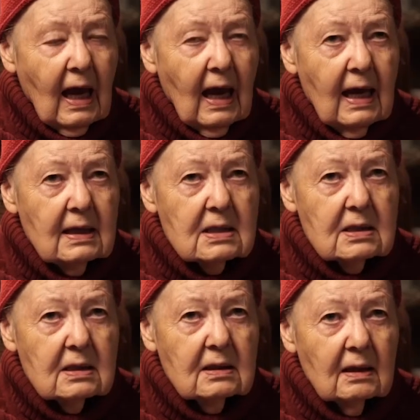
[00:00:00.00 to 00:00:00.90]
It
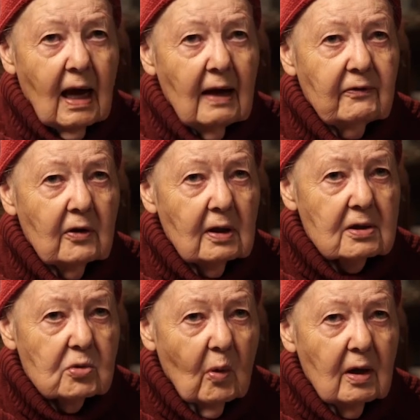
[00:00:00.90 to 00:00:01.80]
is delightful,
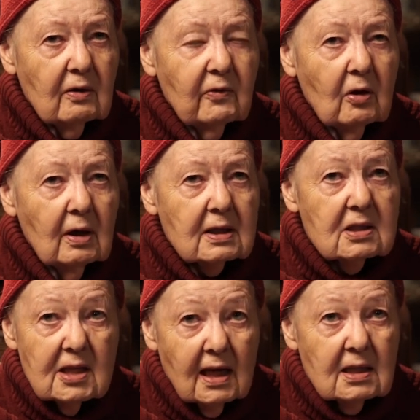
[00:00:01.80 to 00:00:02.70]
it's wonderful, it's
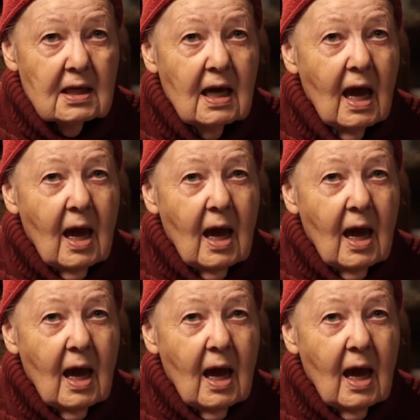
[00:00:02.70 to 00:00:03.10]
sexy,